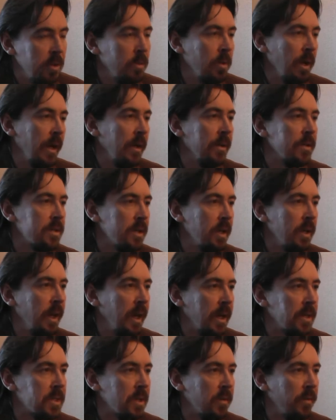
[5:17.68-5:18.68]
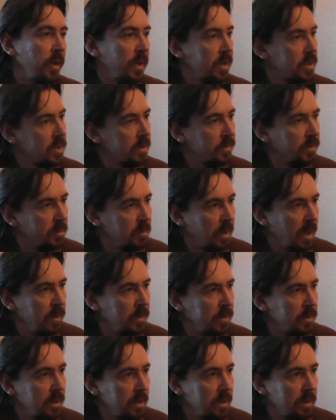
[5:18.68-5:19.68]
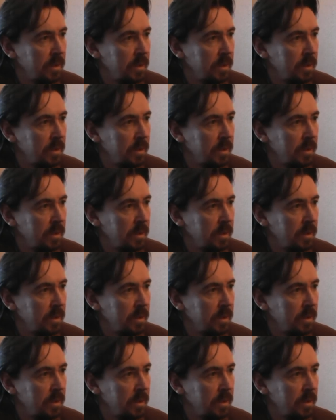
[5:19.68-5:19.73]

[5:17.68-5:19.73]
you like to see an excavation of the mound?